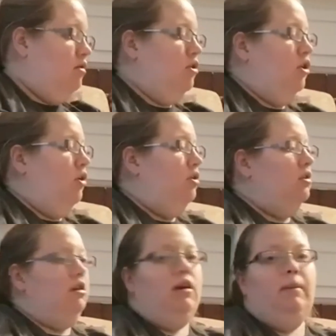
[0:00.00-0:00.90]

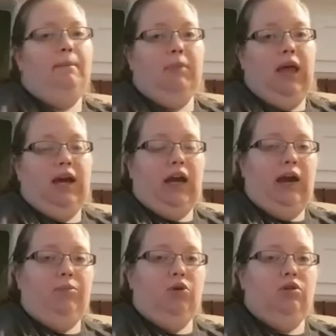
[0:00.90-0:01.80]
called Black
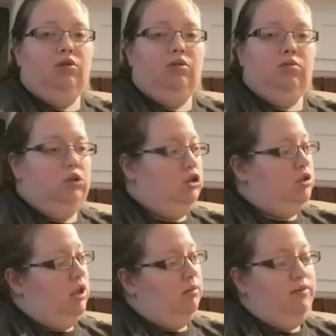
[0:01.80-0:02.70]
Apple,
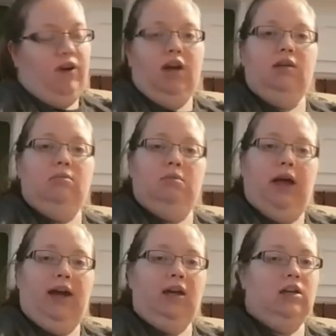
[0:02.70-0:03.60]
which that'll be fine.
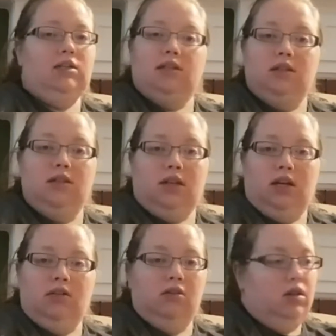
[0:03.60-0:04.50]
Black is in the
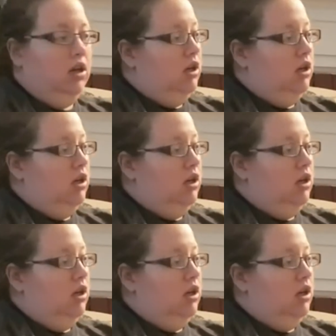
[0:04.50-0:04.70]
title.